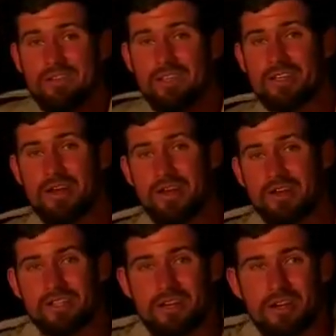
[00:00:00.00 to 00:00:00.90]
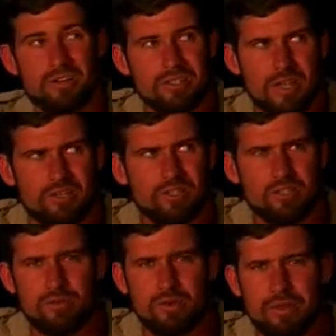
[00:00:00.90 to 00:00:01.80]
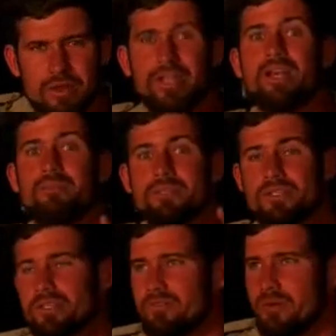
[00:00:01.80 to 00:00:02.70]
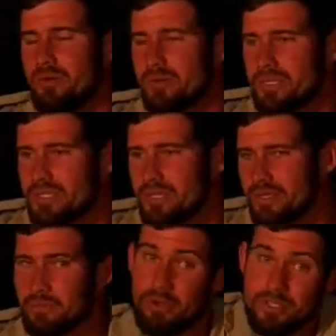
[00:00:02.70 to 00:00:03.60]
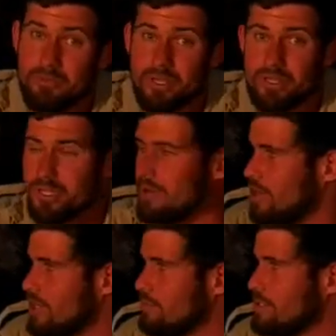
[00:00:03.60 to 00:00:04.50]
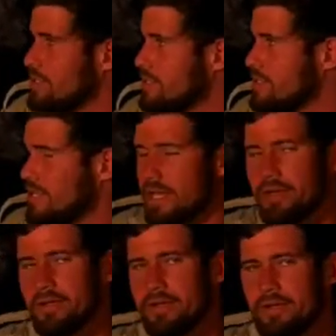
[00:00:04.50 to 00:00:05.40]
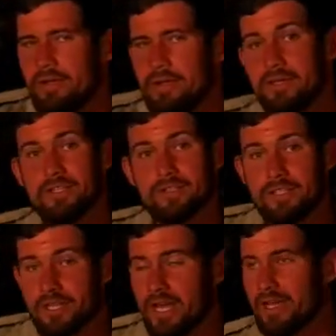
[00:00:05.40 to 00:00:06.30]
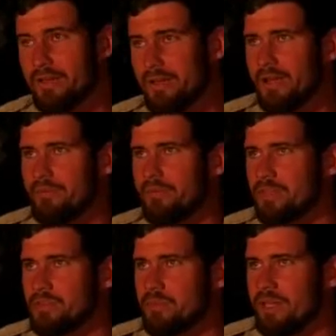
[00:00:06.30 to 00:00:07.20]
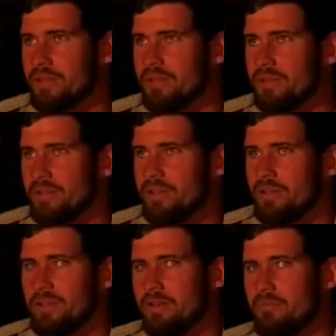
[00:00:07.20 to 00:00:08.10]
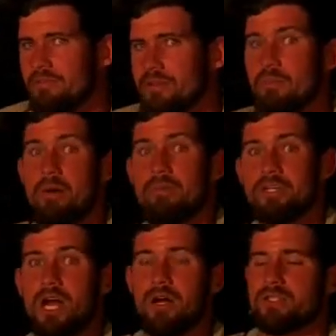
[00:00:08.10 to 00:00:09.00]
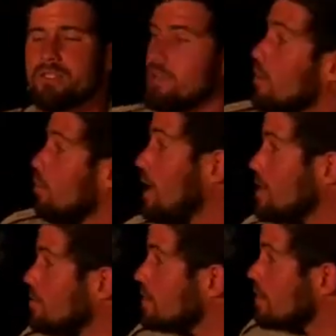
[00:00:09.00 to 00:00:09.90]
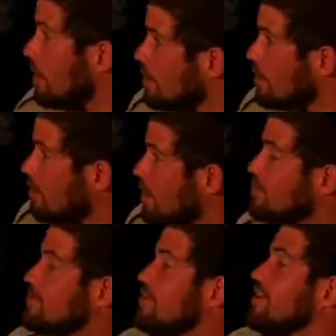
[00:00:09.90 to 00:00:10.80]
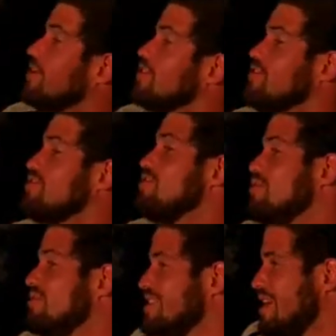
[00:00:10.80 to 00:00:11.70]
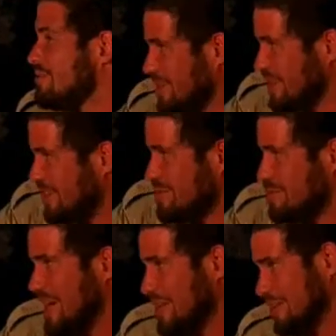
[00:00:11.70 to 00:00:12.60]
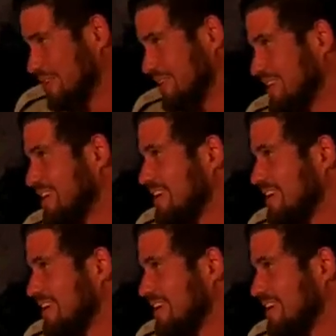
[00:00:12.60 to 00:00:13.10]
in these clearings around us, I had 2 or 3 glimpses of mambas, possibly the same one, but since then, until today, it's been a bit of a mamba drought. While you were gone though, Mark, we found a huge African rock python.